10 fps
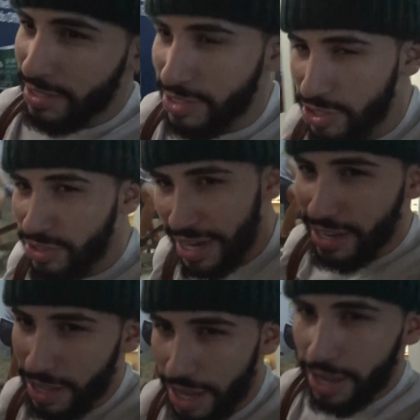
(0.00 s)
Did you
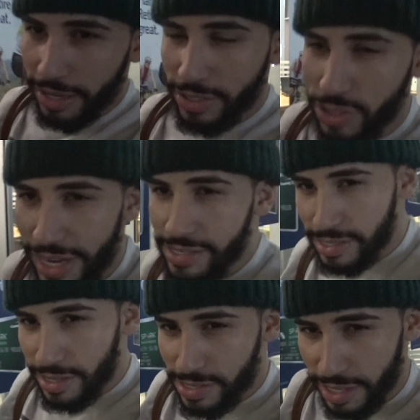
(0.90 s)
guys? Uh, did you guys
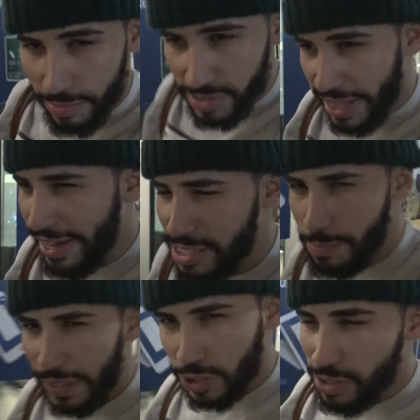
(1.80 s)
see Slim's
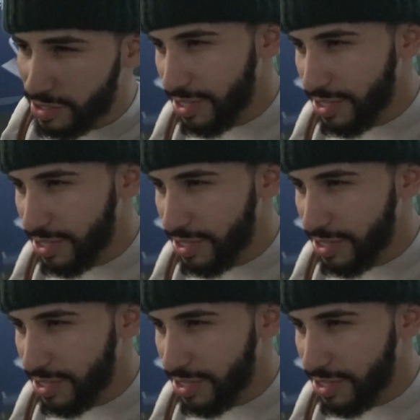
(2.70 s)
latest pictures?